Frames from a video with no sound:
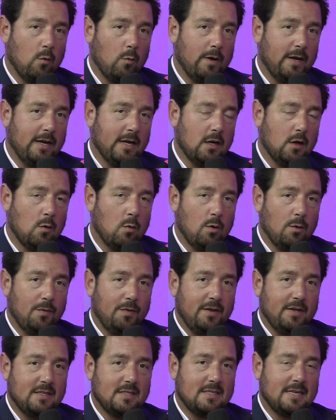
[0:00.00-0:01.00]
We can
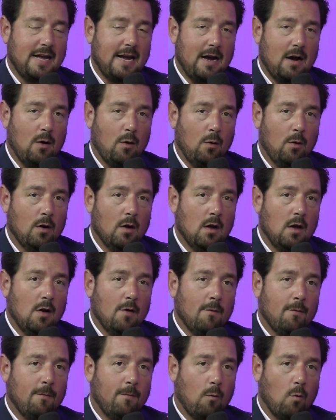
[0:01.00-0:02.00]
quote this now
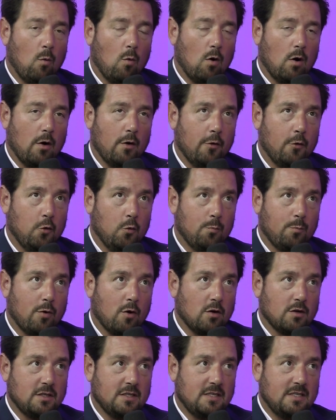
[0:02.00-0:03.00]
for new
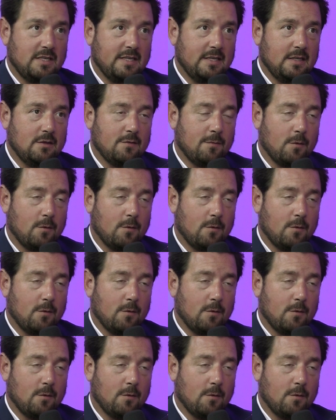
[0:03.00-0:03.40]
purchases,